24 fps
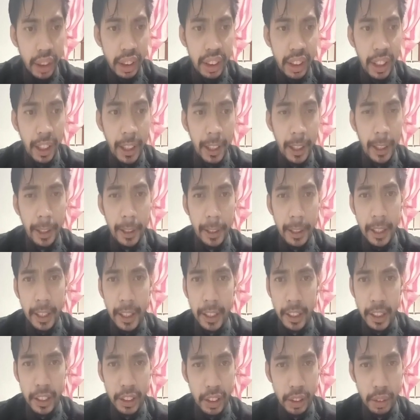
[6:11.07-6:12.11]
uh,
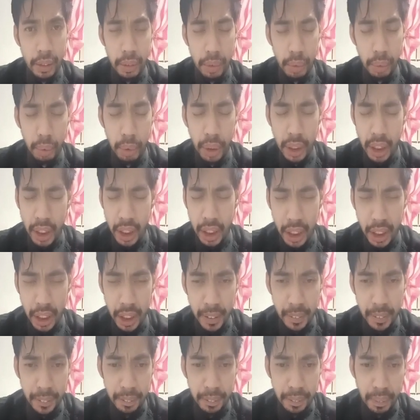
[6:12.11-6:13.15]
it is
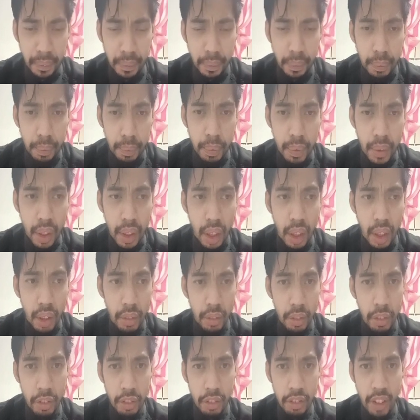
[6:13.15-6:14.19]
really
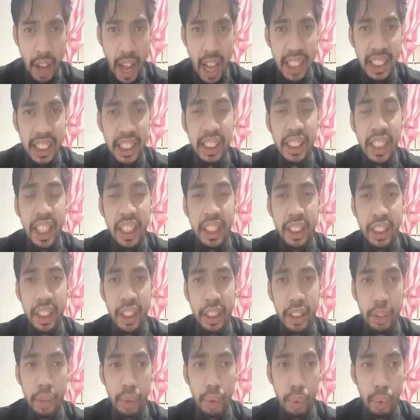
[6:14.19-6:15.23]

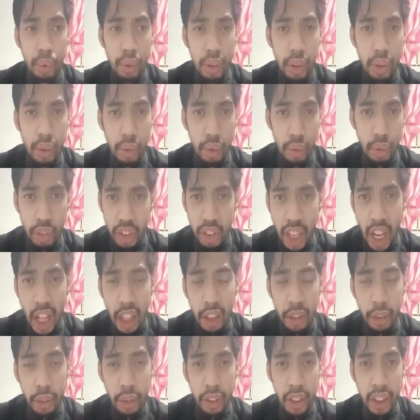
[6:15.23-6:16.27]
fascinating to, to
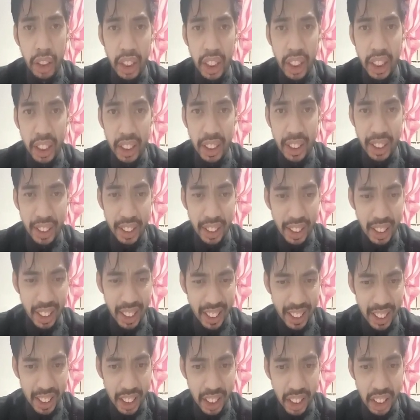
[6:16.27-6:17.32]
tell you that it,
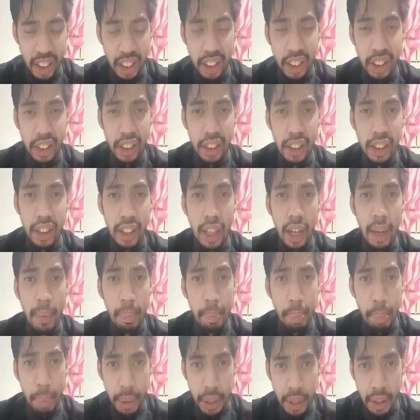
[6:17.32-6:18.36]
it doesn't
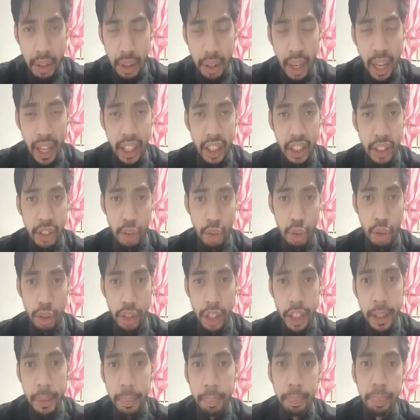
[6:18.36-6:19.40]
appear like a
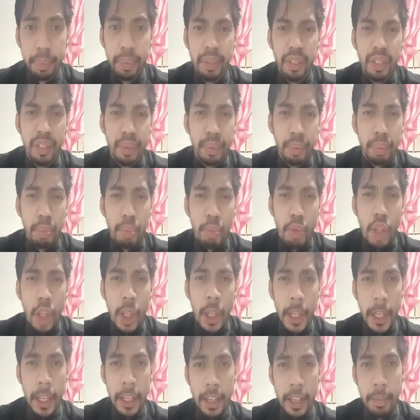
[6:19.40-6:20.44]
dream.
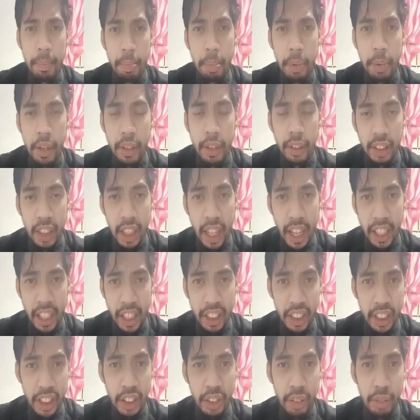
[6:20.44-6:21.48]
It appears like
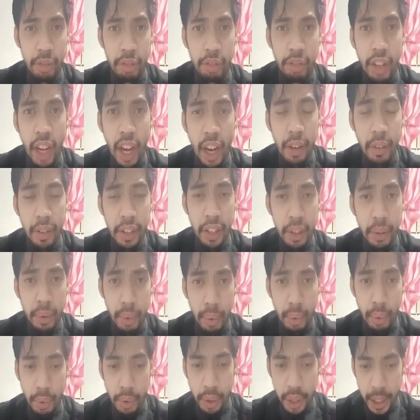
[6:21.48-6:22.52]
it is very
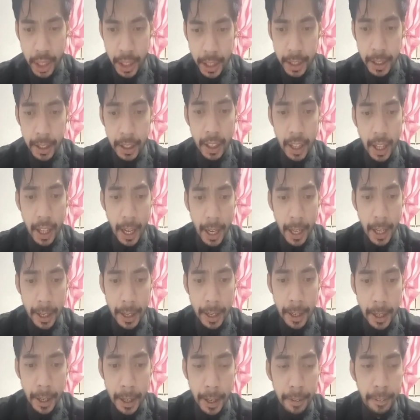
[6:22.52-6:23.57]
real
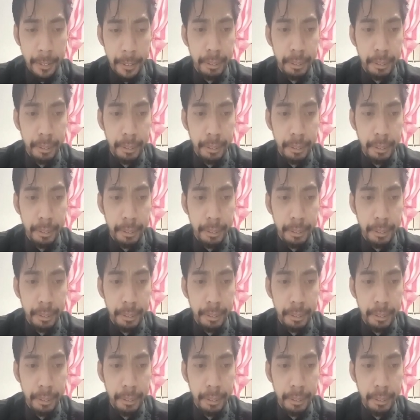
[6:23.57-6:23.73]
and uh,